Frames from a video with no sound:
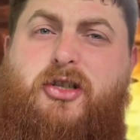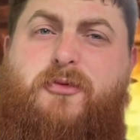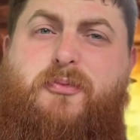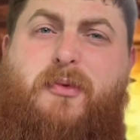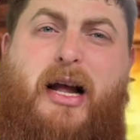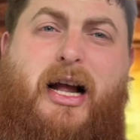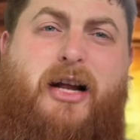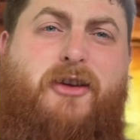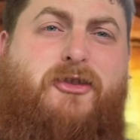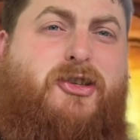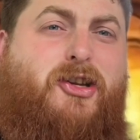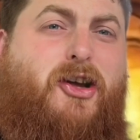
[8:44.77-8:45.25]
but
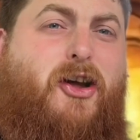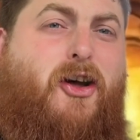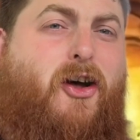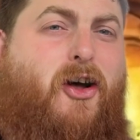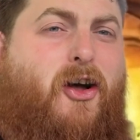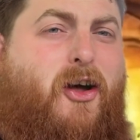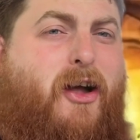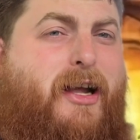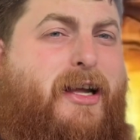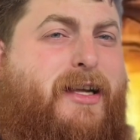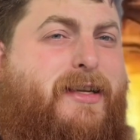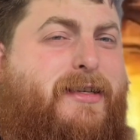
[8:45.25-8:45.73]
actually a
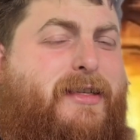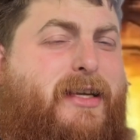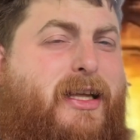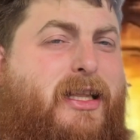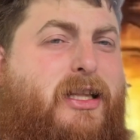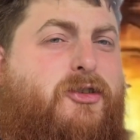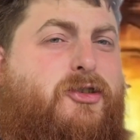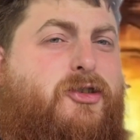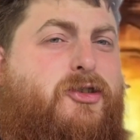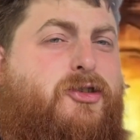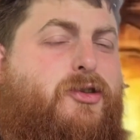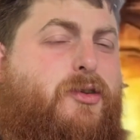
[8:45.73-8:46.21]
high
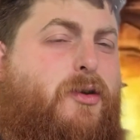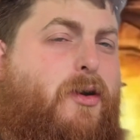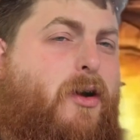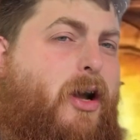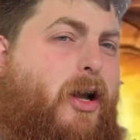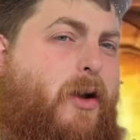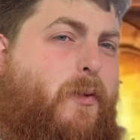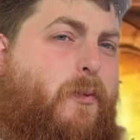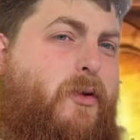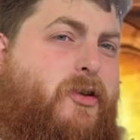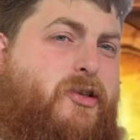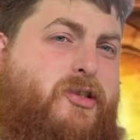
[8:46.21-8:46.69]
intelligence or high
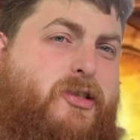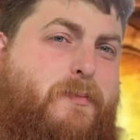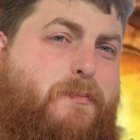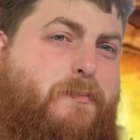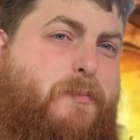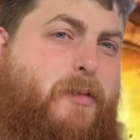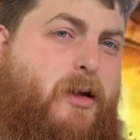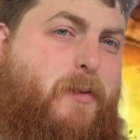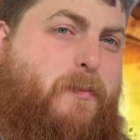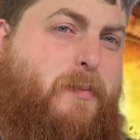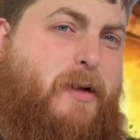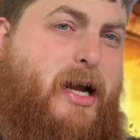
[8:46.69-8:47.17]
wisdom
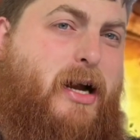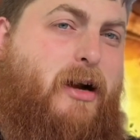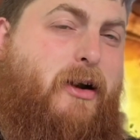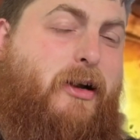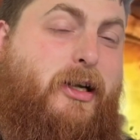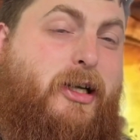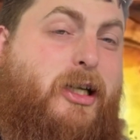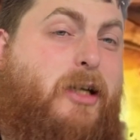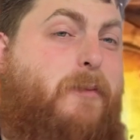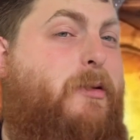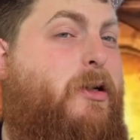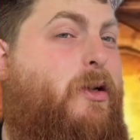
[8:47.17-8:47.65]

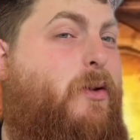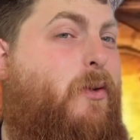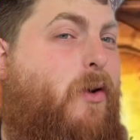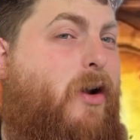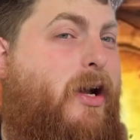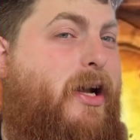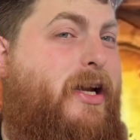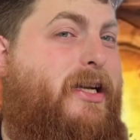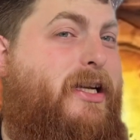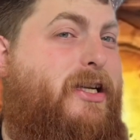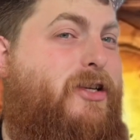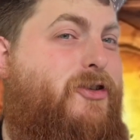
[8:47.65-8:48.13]
Barbarian can be
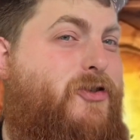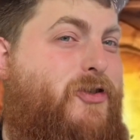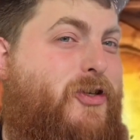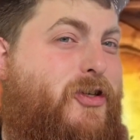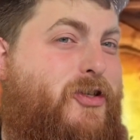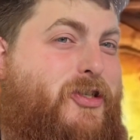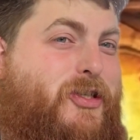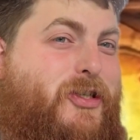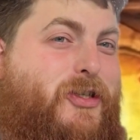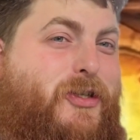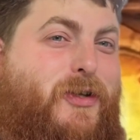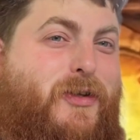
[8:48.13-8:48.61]
quite an
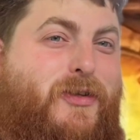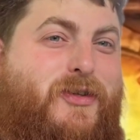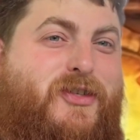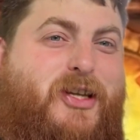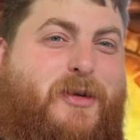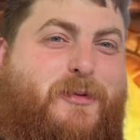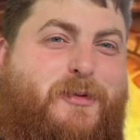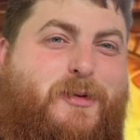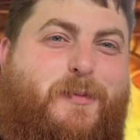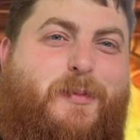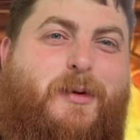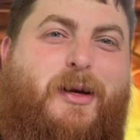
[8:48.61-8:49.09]
interesting
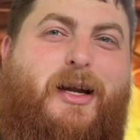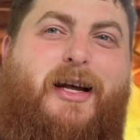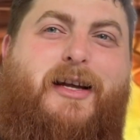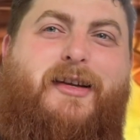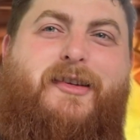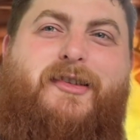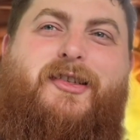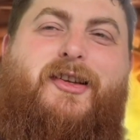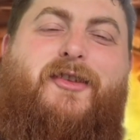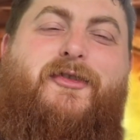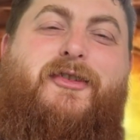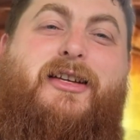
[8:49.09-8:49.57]
concept to play.
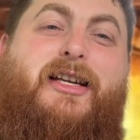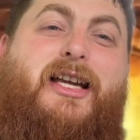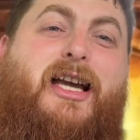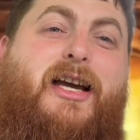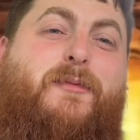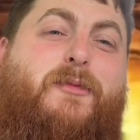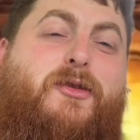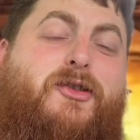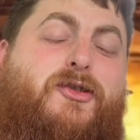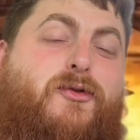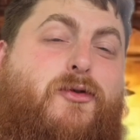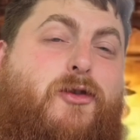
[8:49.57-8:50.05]
So again,
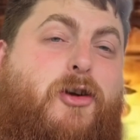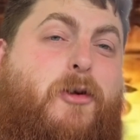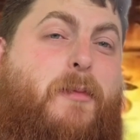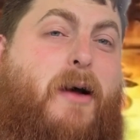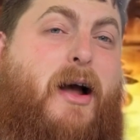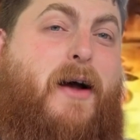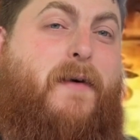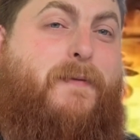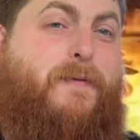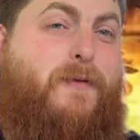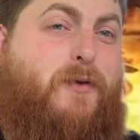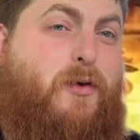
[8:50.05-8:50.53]
we talk
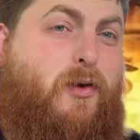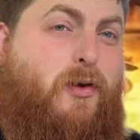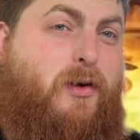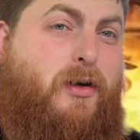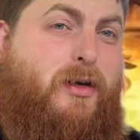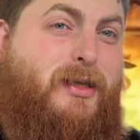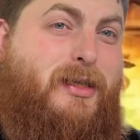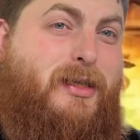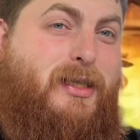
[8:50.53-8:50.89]
about a flaw.